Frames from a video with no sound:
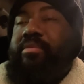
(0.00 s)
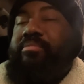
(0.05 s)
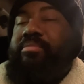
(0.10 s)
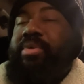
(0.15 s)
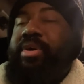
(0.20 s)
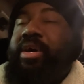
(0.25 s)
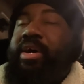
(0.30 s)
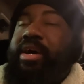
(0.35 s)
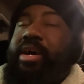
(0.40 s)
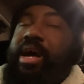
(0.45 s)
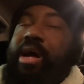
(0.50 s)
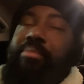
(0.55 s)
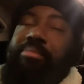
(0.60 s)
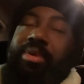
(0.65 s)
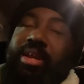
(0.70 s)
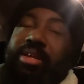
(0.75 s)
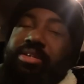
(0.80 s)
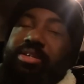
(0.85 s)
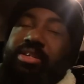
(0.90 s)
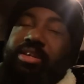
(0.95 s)
But, I
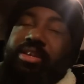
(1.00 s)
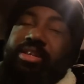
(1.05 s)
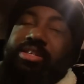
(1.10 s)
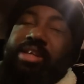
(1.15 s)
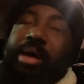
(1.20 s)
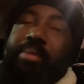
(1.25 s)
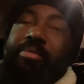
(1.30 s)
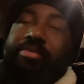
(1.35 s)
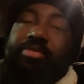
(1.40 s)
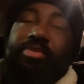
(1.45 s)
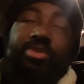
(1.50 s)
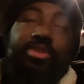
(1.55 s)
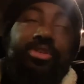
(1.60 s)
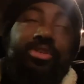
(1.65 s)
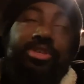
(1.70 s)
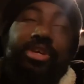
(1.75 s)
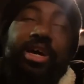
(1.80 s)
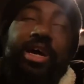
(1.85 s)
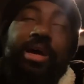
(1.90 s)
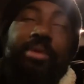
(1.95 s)
mean, that's another topic for
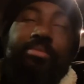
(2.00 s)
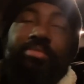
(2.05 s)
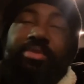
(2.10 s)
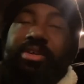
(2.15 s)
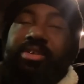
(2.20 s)
another time.